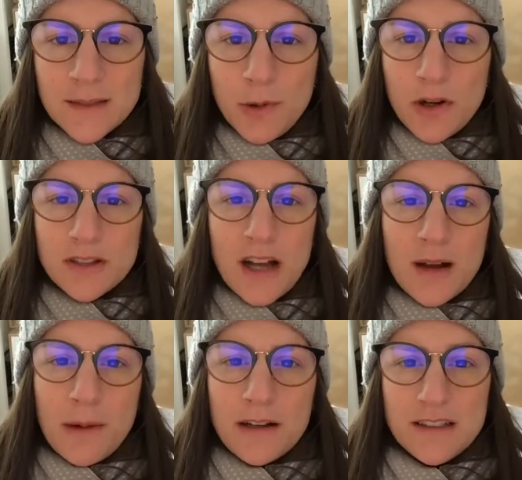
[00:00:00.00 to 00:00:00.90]
mode I'll talk
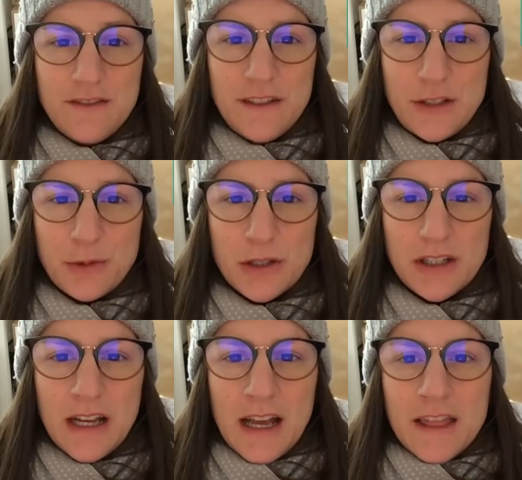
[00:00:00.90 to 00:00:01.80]
about is
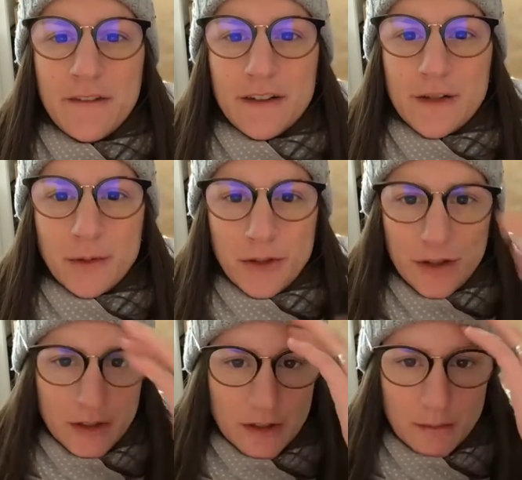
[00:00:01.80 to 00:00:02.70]
visual. The
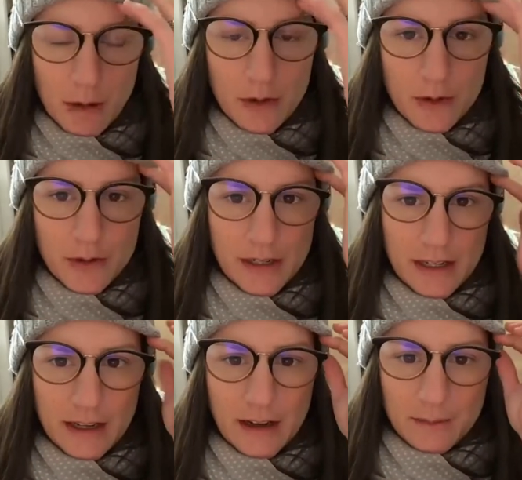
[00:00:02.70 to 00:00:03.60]
visual mode
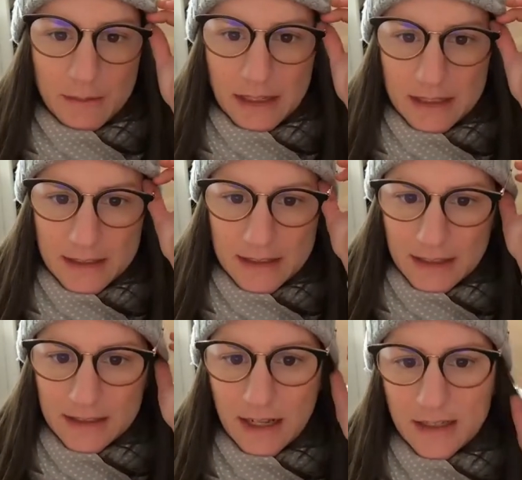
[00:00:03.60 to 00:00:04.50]

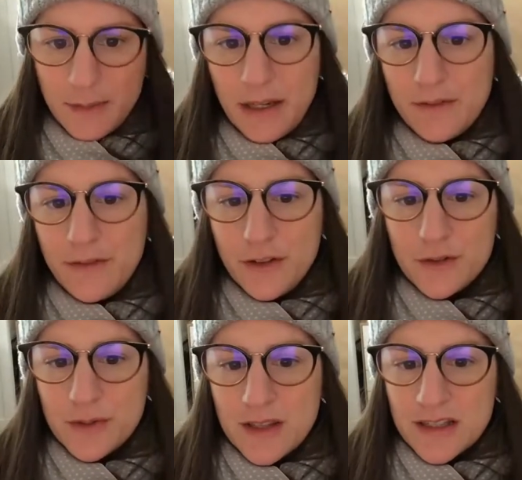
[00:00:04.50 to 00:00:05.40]
is not to be
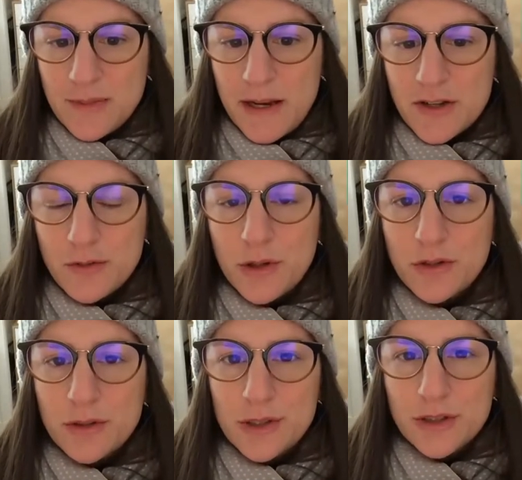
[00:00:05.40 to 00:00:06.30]
confused with the spatial
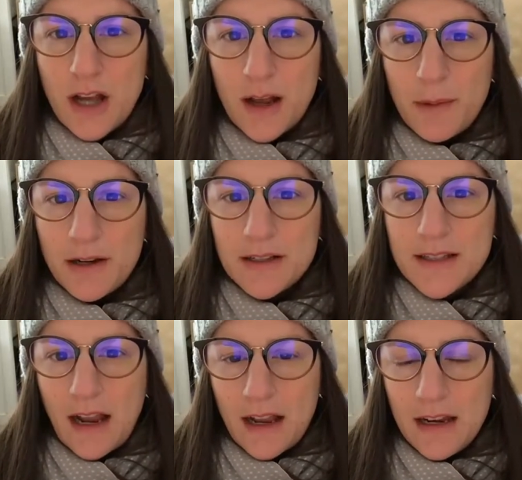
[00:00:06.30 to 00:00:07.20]
mode, which I'll talk about in a
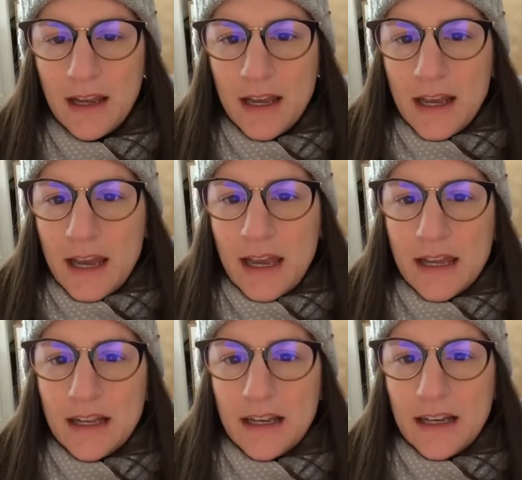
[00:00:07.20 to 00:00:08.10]
second.
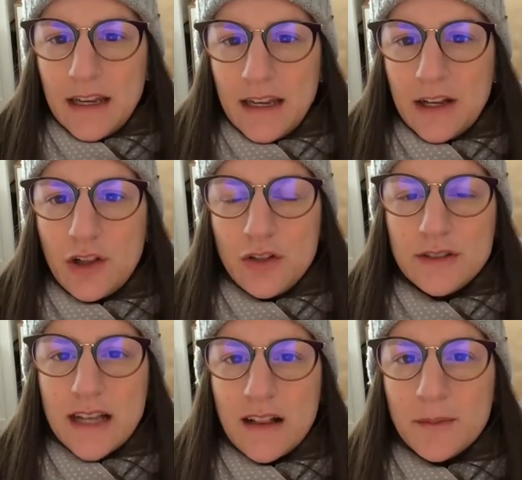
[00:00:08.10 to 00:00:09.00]
It
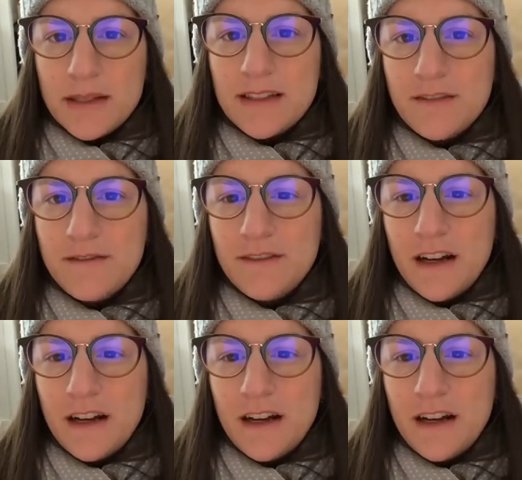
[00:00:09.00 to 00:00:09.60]
includes elements of